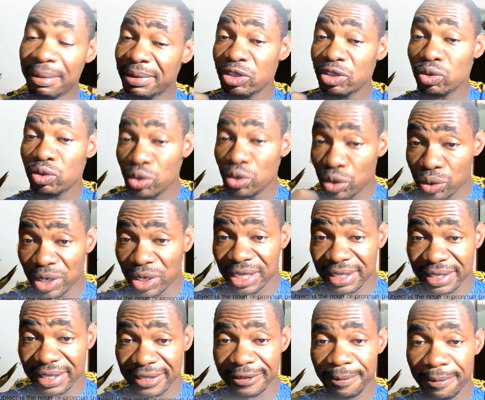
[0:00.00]
unit.
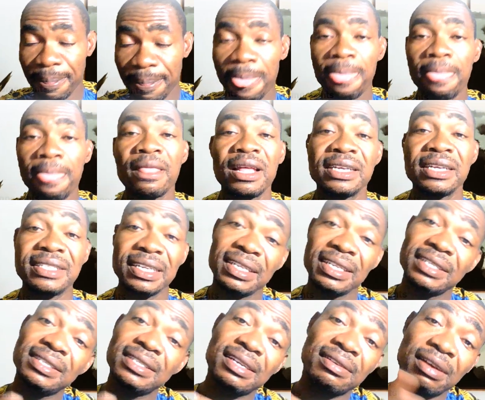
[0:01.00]
A sentence is a
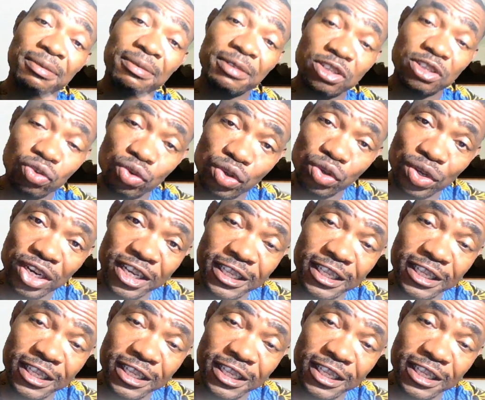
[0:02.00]
grammatical unit